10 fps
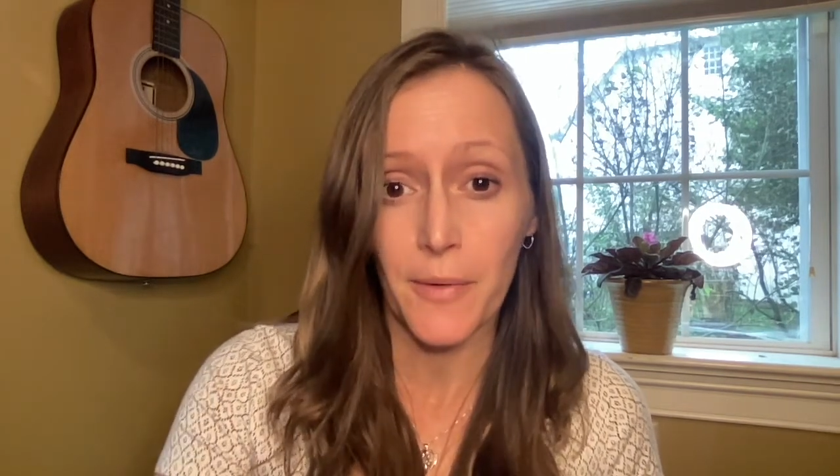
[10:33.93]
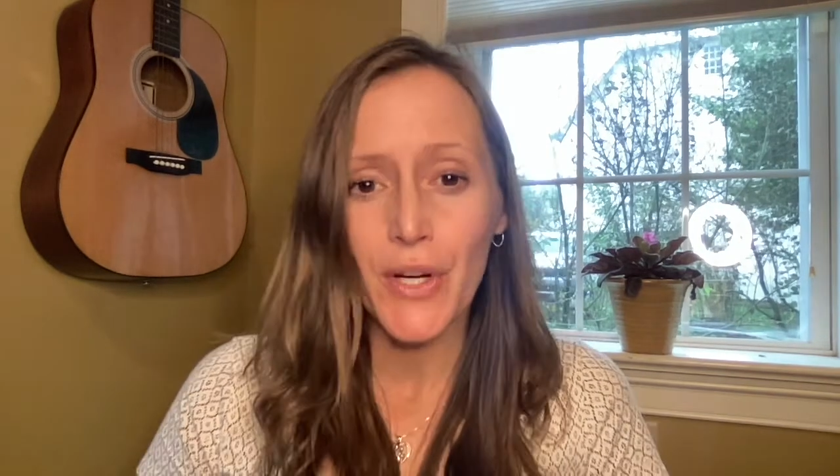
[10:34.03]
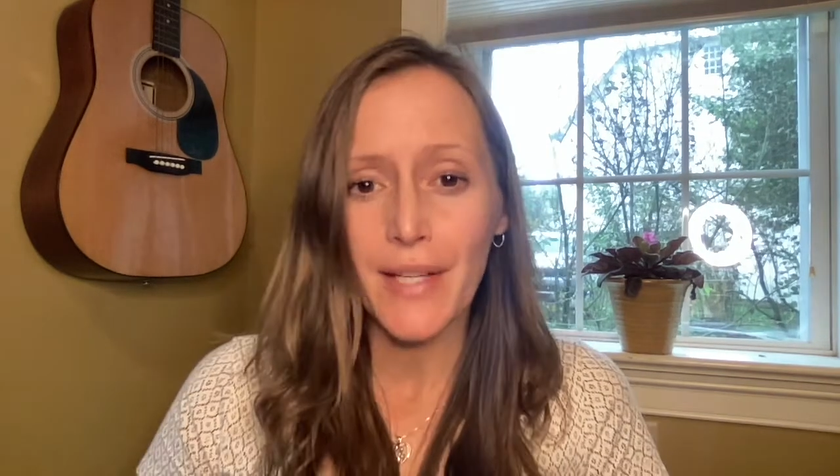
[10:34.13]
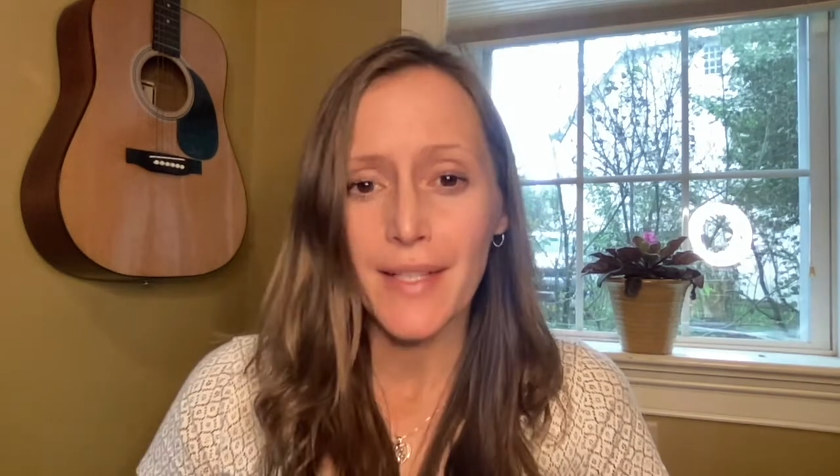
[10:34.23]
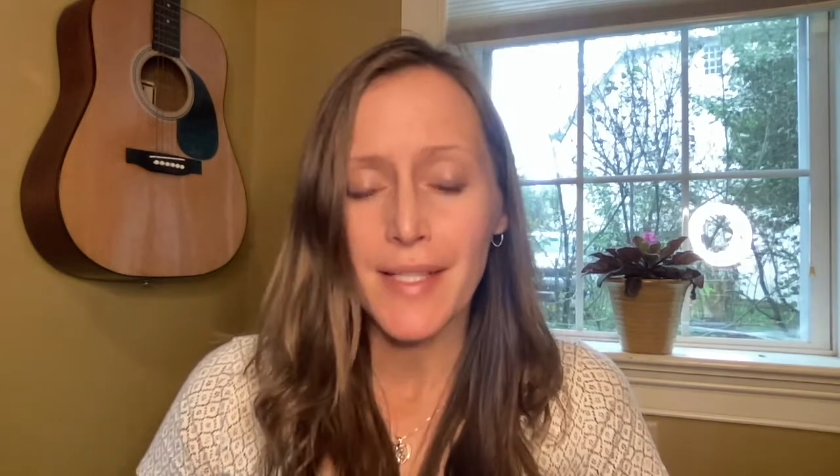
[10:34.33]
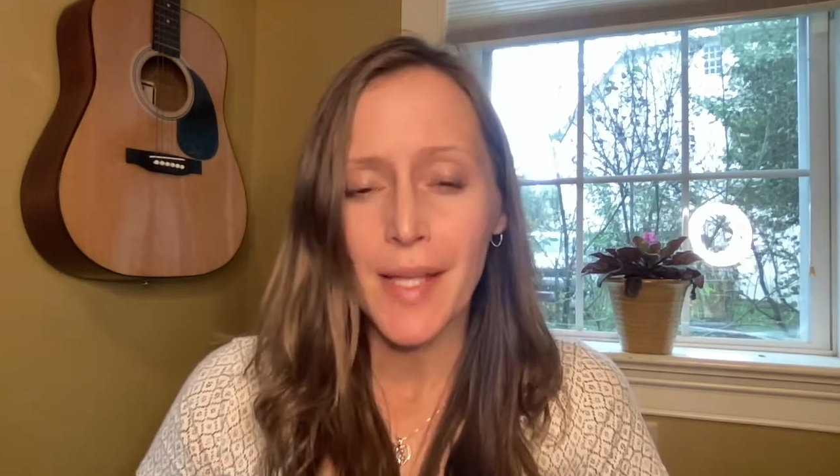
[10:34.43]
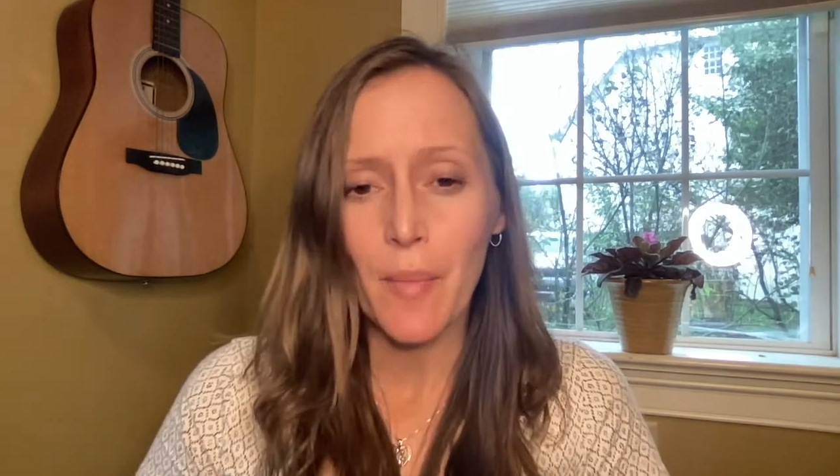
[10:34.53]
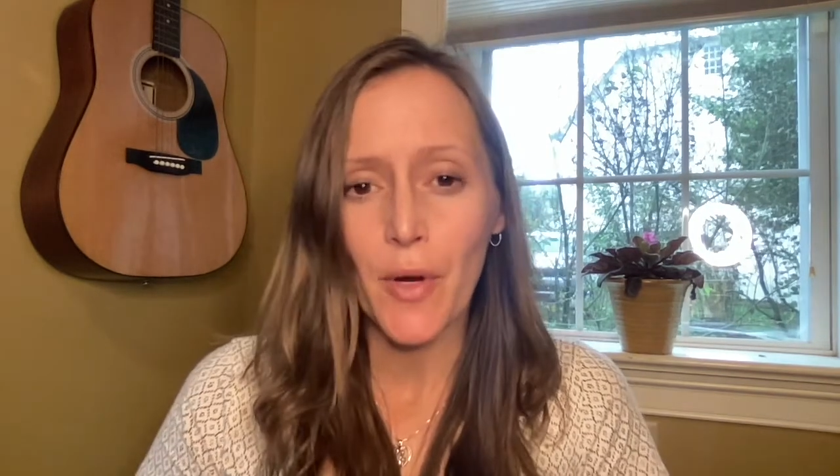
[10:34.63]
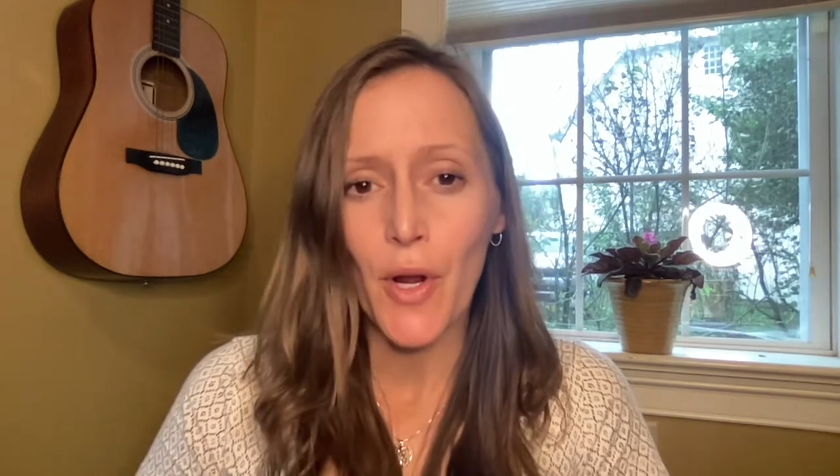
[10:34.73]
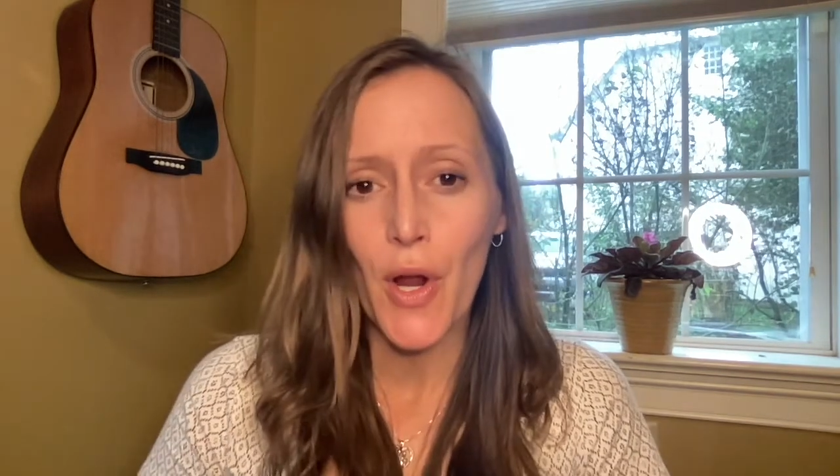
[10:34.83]
During the
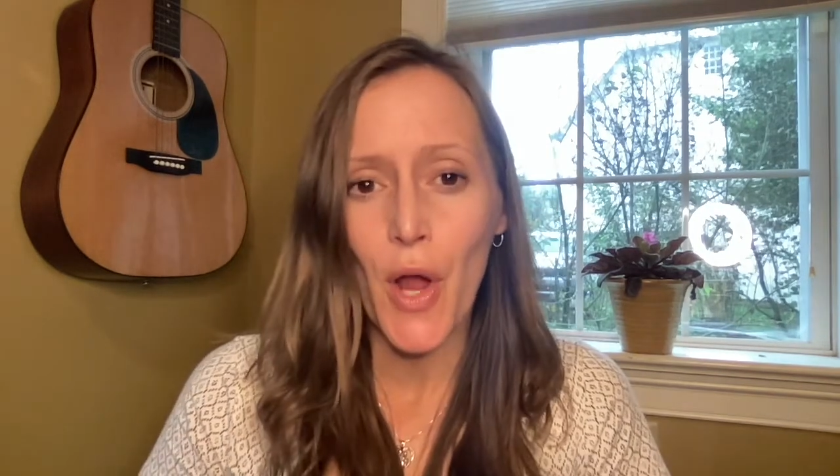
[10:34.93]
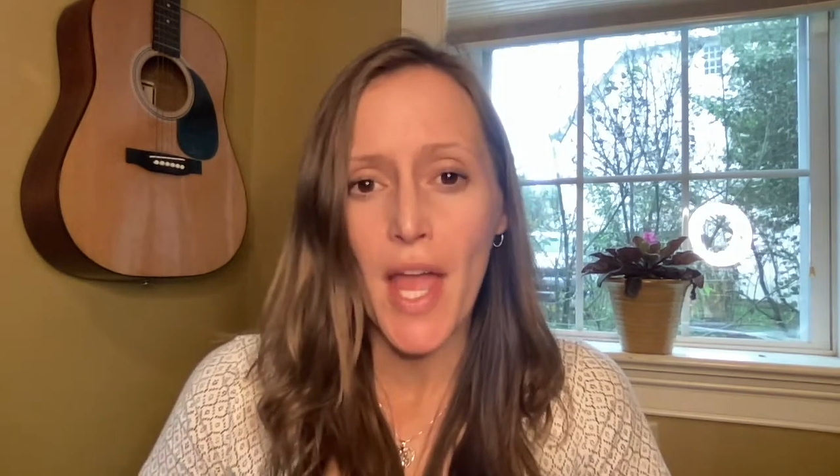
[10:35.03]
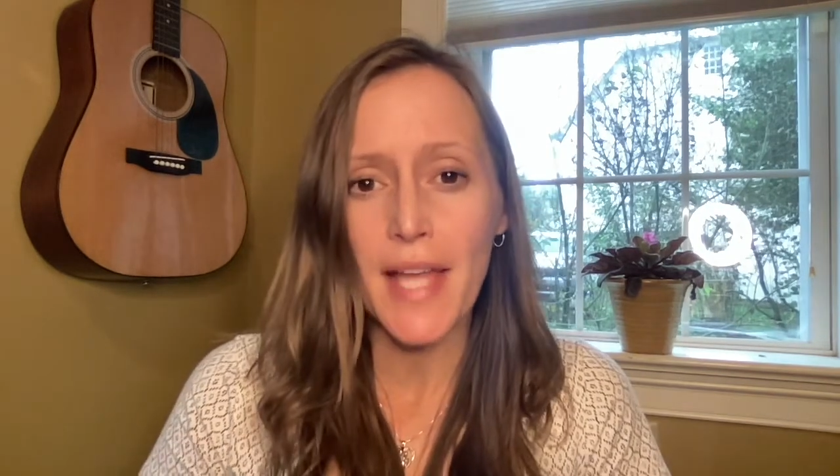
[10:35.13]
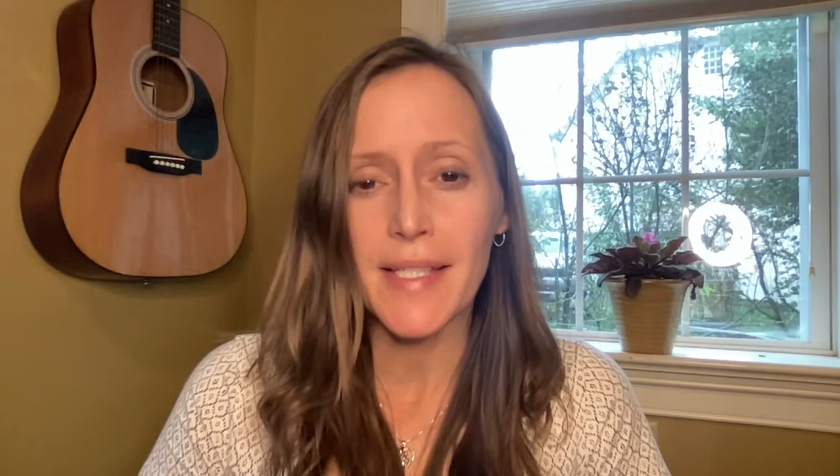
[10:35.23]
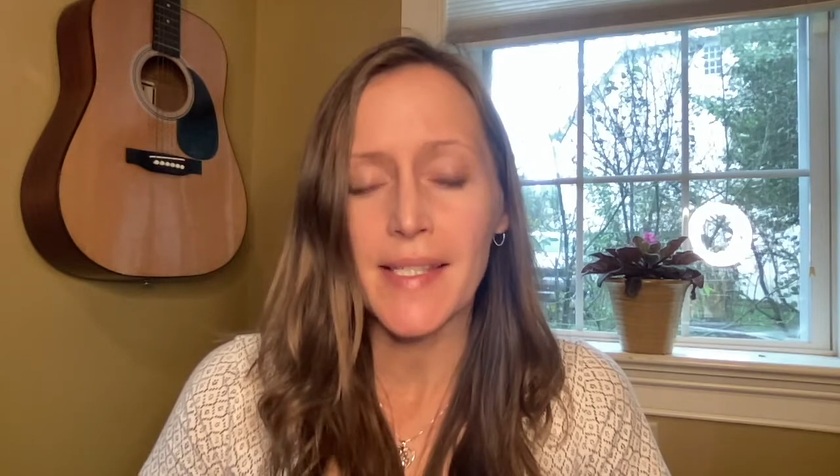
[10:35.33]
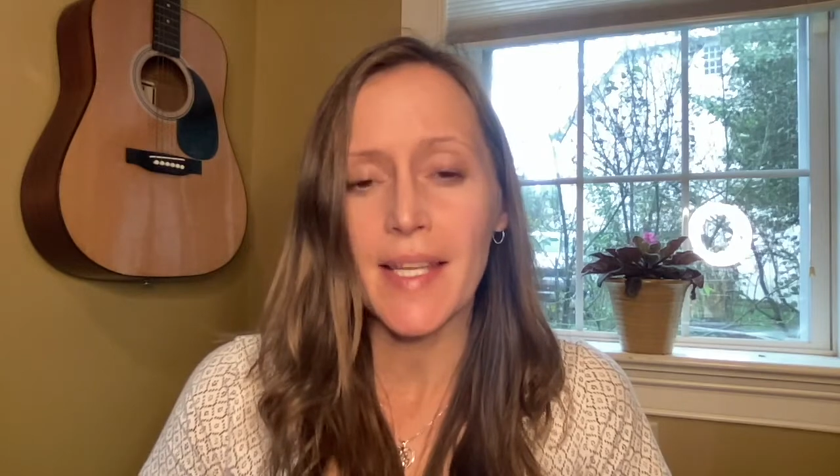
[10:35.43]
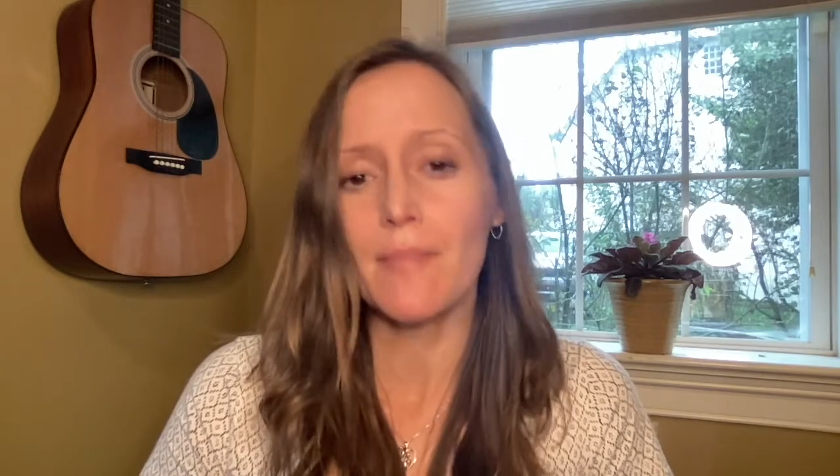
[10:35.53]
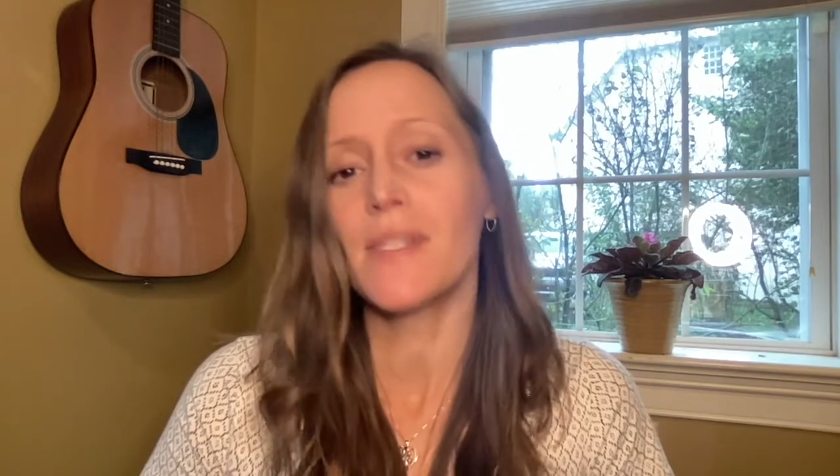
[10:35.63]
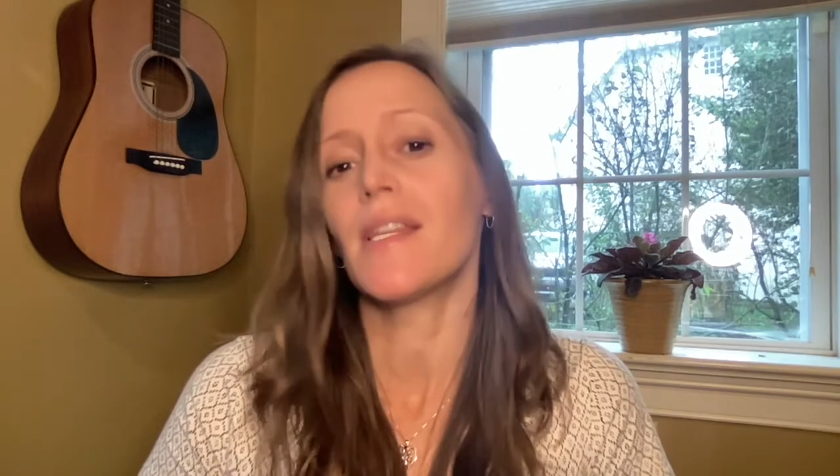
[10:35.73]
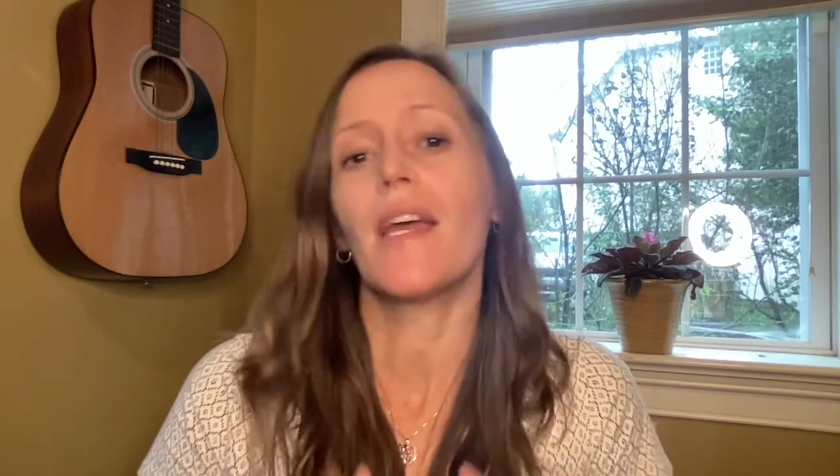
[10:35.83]
summer, it
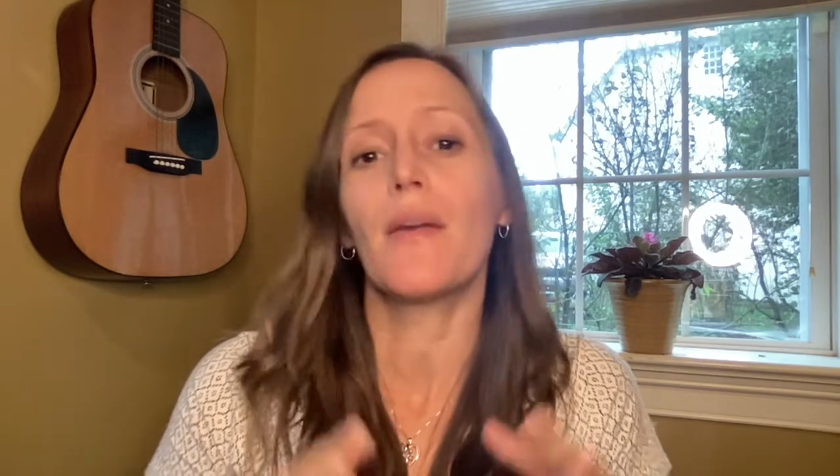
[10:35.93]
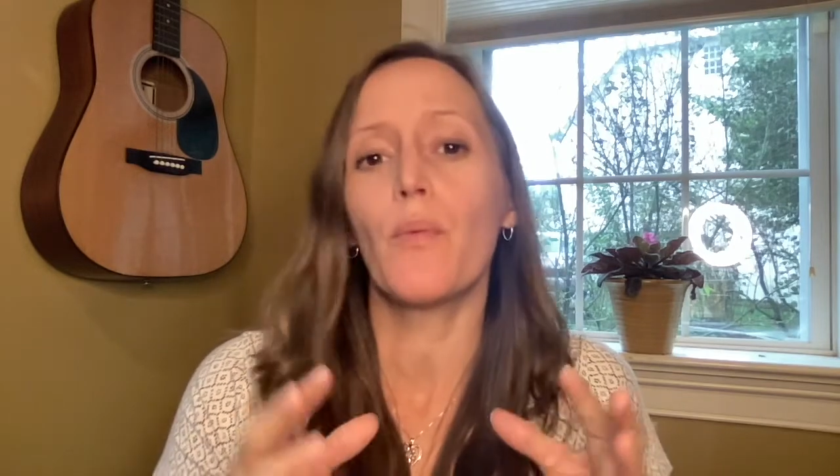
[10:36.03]
seems like